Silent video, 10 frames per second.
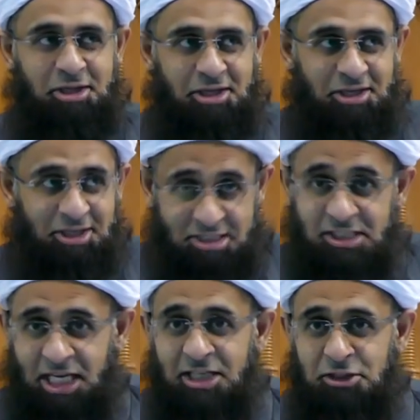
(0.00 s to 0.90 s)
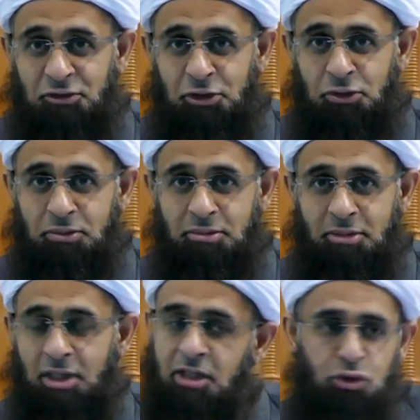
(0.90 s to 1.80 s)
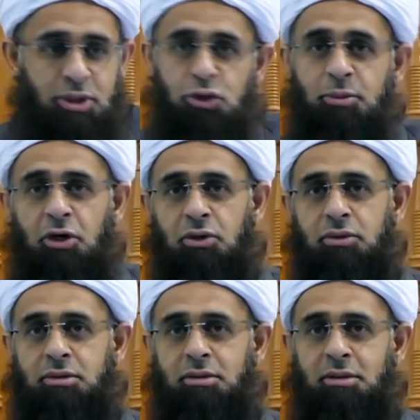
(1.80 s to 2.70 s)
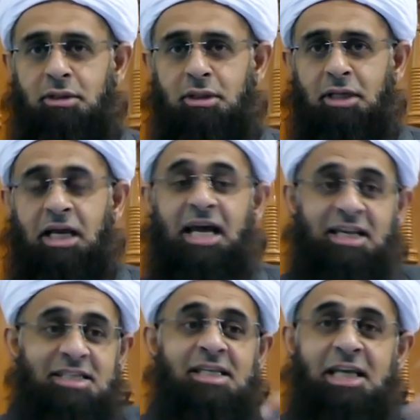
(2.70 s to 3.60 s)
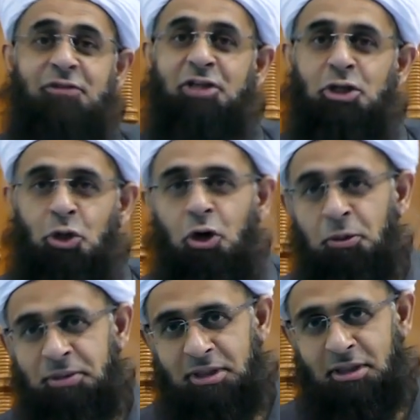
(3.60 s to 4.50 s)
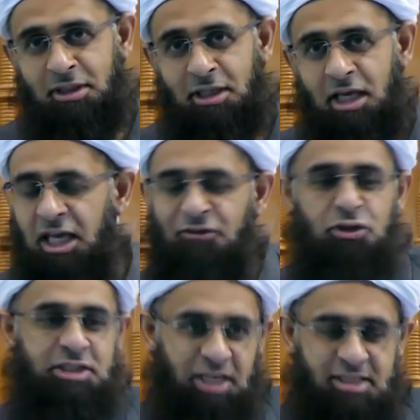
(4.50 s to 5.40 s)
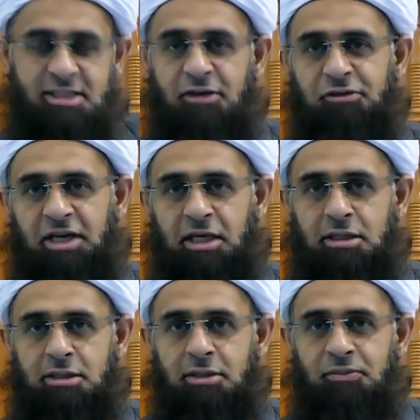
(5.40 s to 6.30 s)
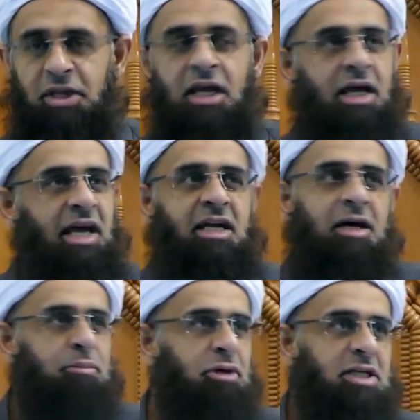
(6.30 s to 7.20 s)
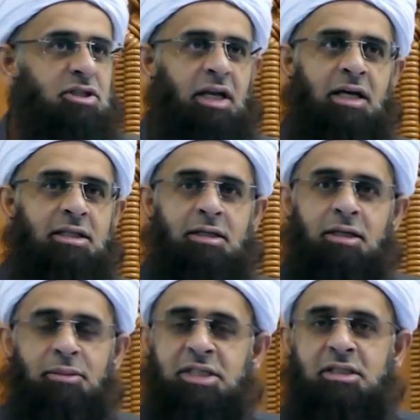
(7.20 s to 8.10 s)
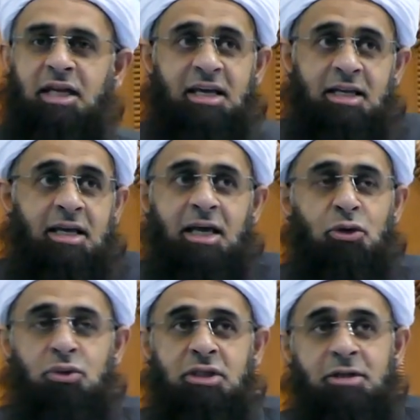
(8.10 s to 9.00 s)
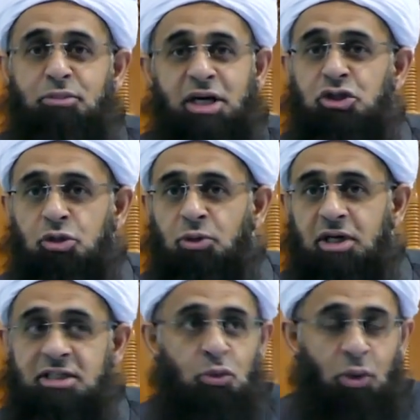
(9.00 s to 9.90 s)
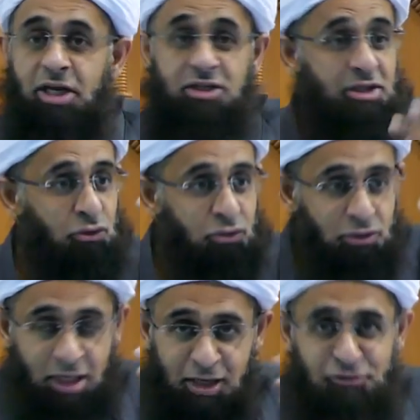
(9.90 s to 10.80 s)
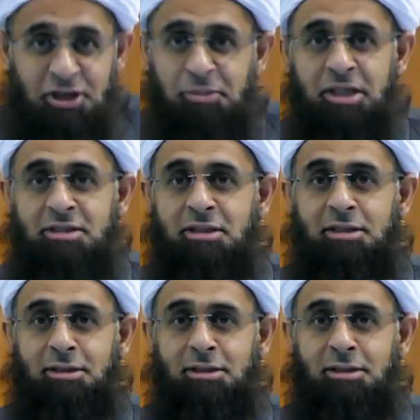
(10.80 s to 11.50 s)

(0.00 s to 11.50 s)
it's a challenge for you. Do it tomorrow. At least leave the door open. If you justify it, I can't pray salat in the masjid. I had a guy who didn't pray Jumu'ah. I said, why not? He's a lovely person.